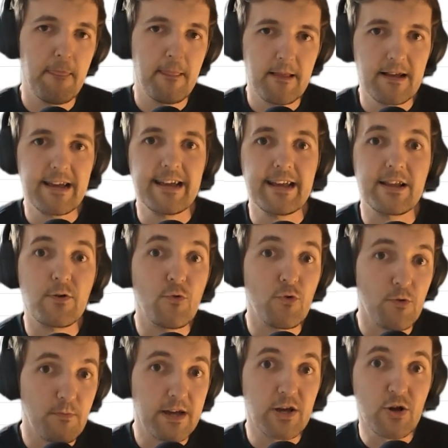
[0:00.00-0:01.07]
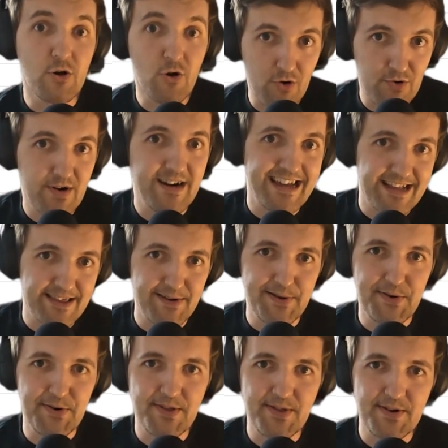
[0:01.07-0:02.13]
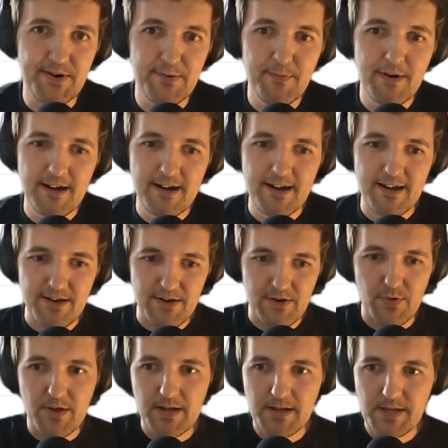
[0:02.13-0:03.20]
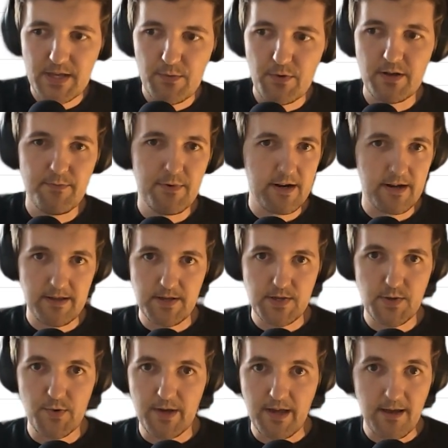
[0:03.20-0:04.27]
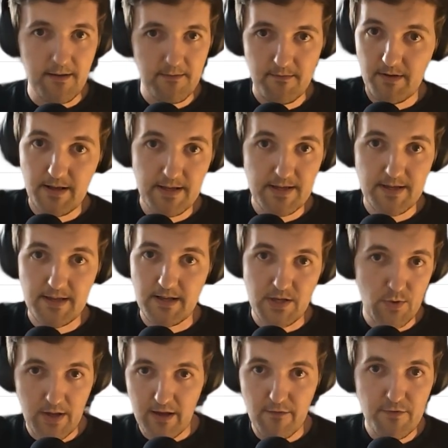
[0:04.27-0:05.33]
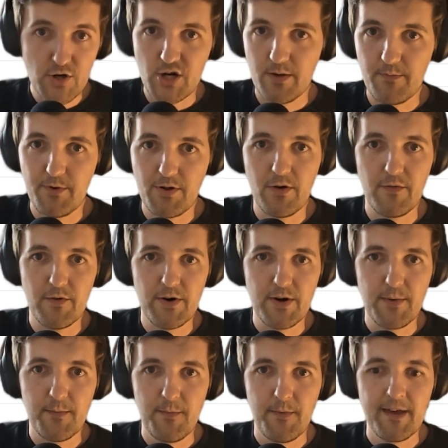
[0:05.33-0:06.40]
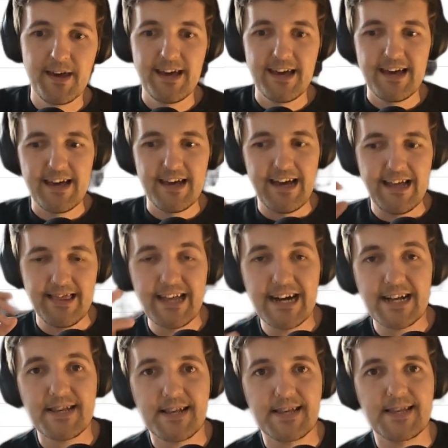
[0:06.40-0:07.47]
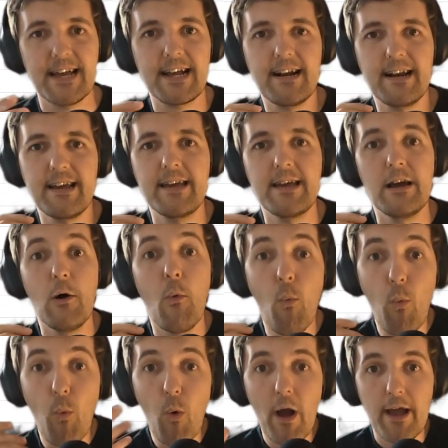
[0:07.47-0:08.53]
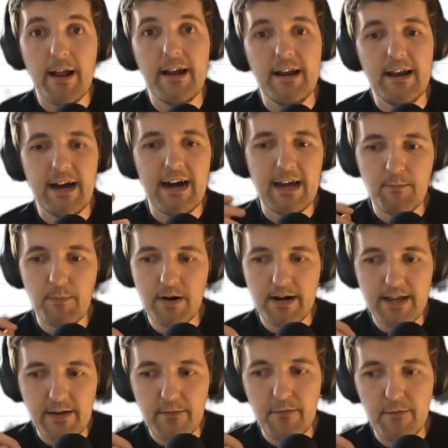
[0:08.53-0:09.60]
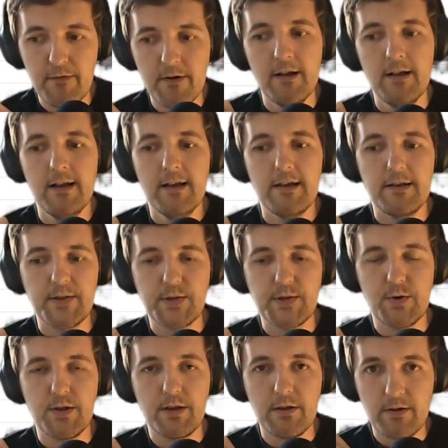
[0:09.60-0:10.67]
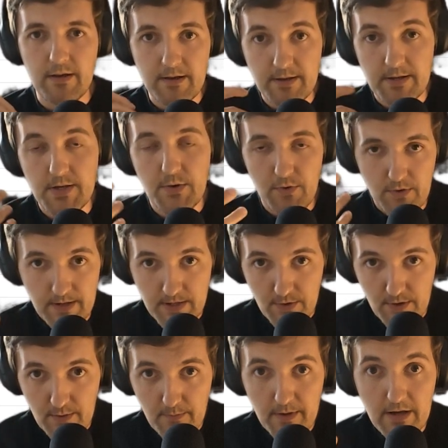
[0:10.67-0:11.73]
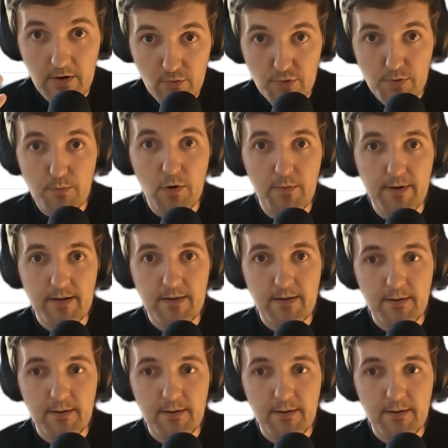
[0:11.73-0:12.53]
it could be gone in the near term, you can see what the market is doing. It's doing a V-shaped recovery. And that's exactly when I believe is gonna be a good moment